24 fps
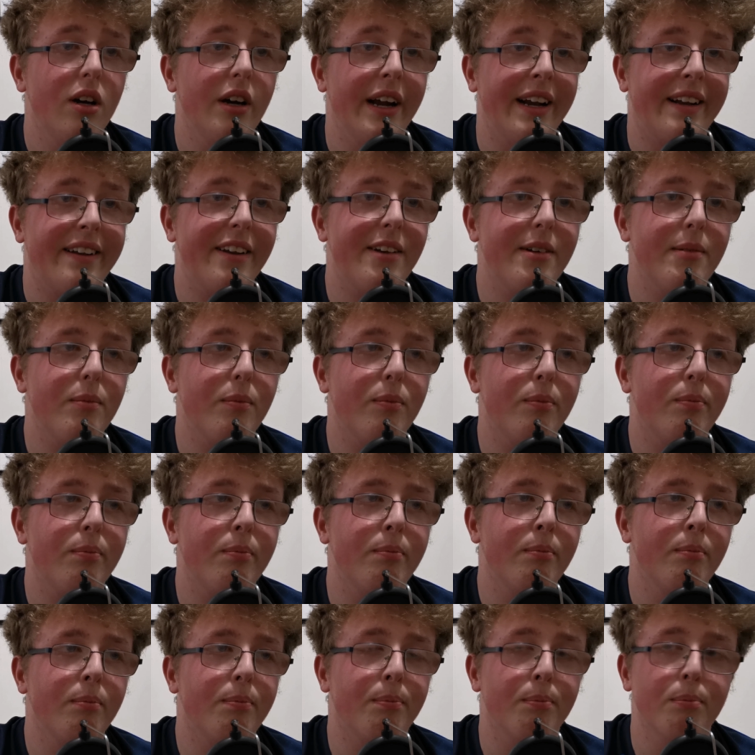It didn't
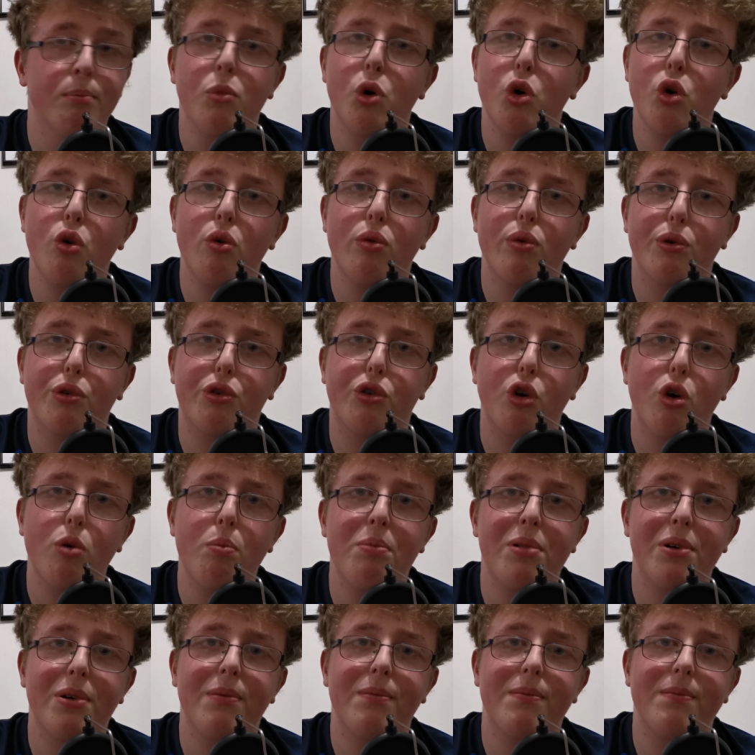move us
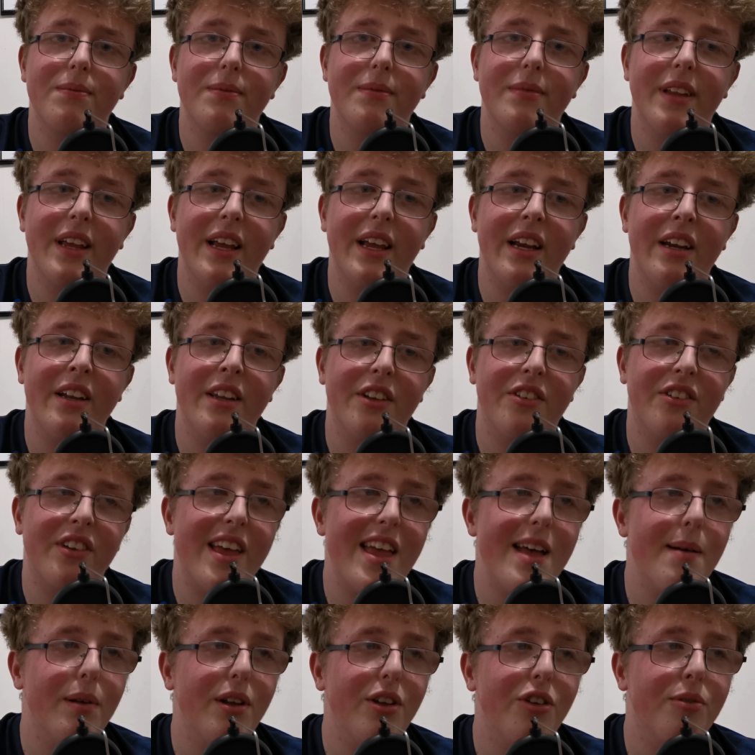up in the
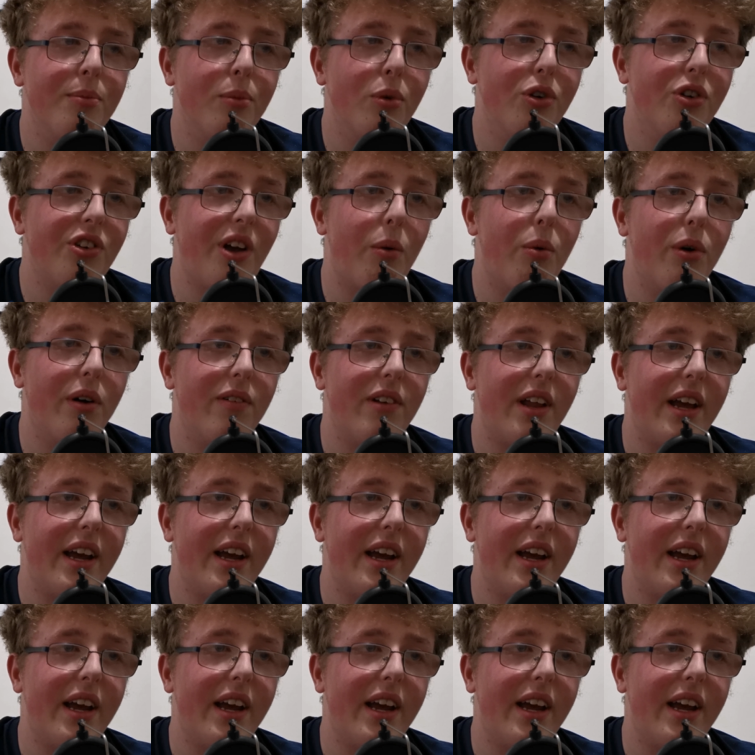table as much as I would have